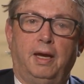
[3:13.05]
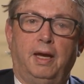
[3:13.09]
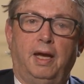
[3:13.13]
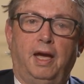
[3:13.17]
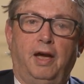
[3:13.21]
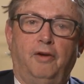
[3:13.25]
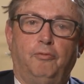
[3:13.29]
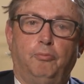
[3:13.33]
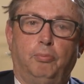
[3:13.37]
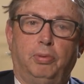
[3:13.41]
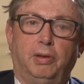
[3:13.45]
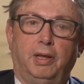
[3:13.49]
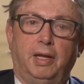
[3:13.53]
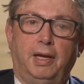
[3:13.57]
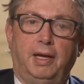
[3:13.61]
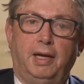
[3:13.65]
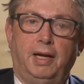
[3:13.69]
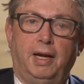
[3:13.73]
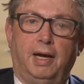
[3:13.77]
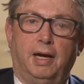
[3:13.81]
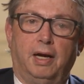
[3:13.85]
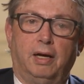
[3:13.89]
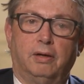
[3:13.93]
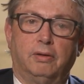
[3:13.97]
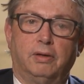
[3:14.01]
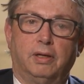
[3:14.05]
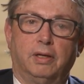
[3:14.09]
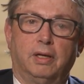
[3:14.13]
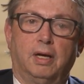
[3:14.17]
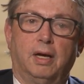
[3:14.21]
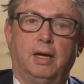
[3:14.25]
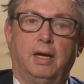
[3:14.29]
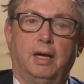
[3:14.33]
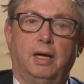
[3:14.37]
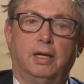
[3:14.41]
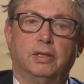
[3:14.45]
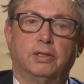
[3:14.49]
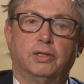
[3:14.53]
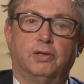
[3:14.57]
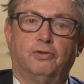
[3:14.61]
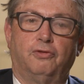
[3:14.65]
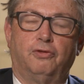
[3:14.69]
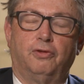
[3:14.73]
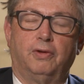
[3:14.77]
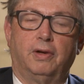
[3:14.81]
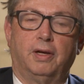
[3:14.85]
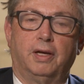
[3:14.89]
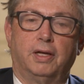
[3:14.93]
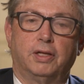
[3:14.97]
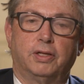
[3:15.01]
have played out as the
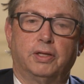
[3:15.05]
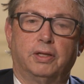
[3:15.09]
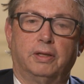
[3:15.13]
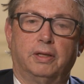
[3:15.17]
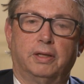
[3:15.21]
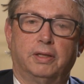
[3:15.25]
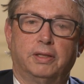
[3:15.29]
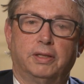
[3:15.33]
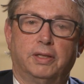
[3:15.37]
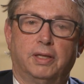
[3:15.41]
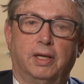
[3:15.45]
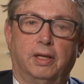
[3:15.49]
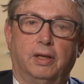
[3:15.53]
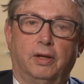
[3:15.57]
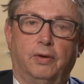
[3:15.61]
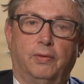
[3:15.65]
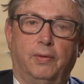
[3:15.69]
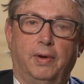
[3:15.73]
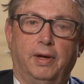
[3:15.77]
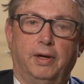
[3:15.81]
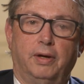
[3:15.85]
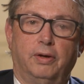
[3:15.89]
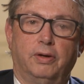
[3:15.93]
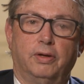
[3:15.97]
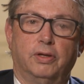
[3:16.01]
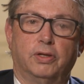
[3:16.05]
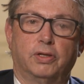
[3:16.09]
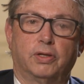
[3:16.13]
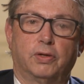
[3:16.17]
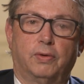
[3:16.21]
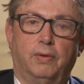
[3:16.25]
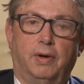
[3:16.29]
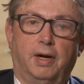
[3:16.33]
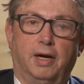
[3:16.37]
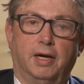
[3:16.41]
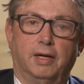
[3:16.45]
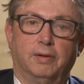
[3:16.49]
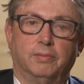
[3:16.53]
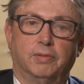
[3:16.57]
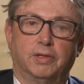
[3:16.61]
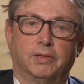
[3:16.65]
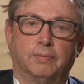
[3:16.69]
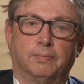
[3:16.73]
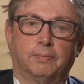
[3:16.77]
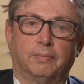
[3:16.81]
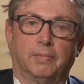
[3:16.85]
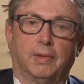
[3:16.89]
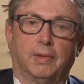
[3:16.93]
financial accelerator describes.